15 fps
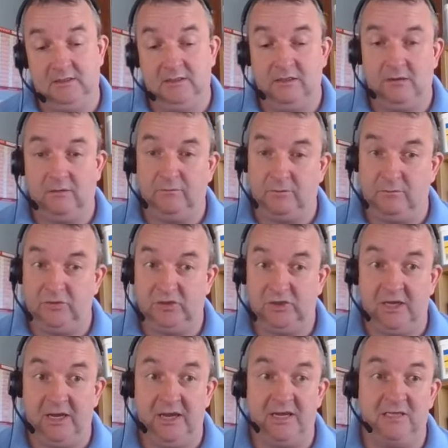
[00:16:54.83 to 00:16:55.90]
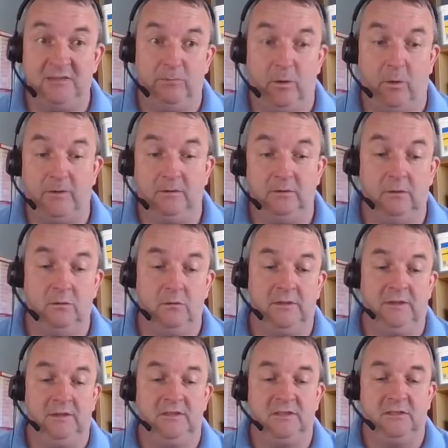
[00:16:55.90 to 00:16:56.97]
from chairs, point
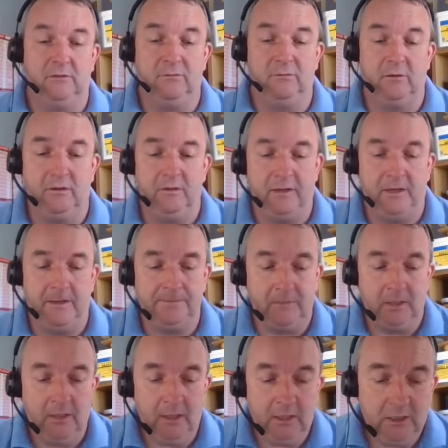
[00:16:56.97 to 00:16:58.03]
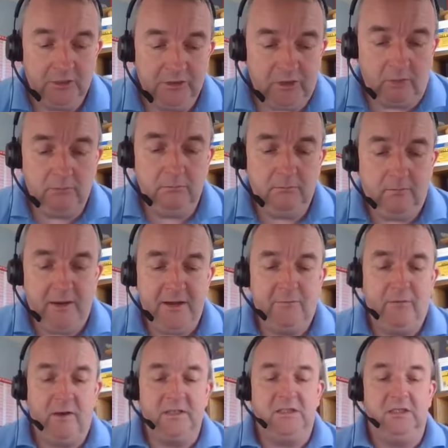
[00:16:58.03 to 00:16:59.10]
loading and stuff like that. So my
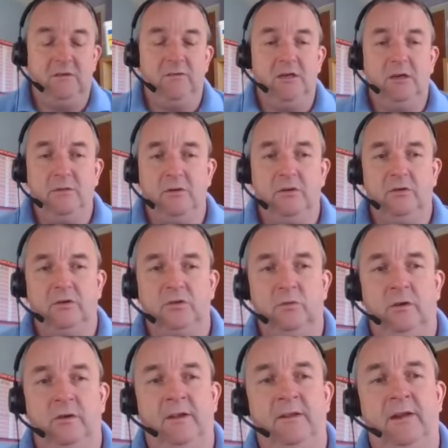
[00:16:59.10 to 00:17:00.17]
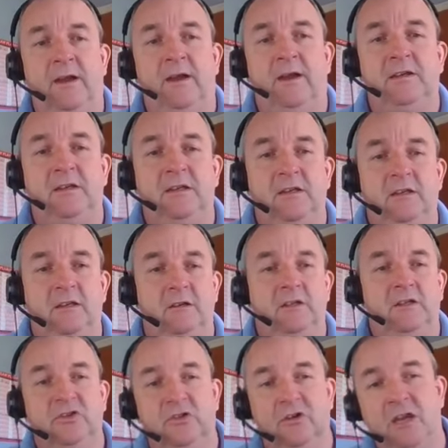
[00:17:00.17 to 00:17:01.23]
advice to you, if you come across one like that and you're
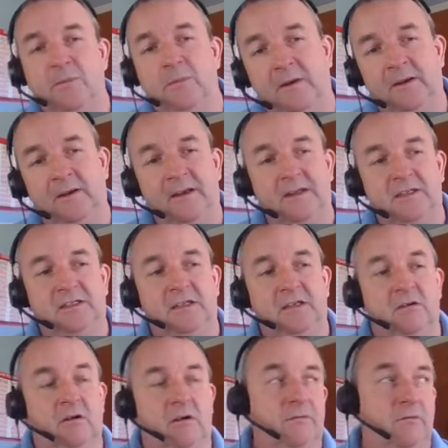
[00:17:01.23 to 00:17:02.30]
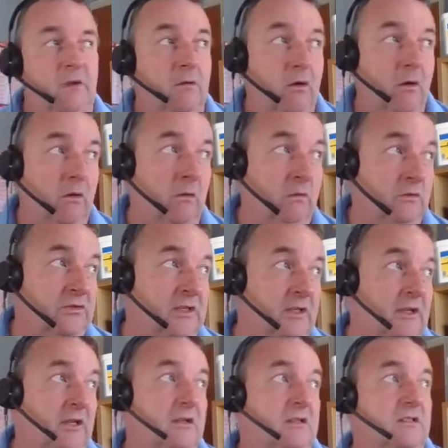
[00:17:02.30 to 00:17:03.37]
scraping and the next thing you've got a few holes in
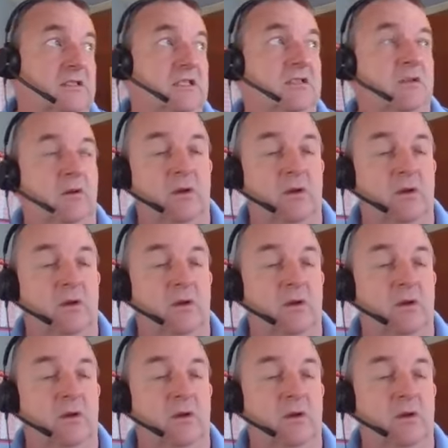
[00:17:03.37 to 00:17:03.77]
it because it's quite